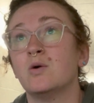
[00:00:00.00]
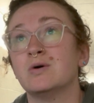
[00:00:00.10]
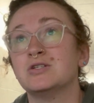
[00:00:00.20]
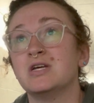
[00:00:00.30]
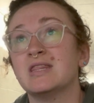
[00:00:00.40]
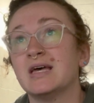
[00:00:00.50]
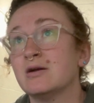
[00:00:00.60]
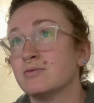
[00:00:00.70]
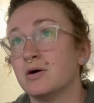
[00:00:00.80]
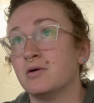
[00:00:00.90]
which he
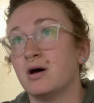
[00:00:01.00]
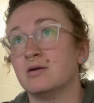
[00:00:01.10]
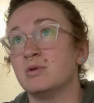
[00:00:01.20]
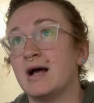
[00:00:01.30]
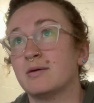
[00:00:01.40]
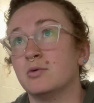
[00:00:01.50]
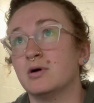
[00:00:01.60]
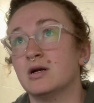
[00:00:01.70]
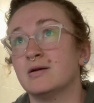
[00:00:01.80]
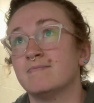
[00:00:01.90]
then wrote on a
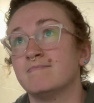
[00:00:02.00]
blackboard.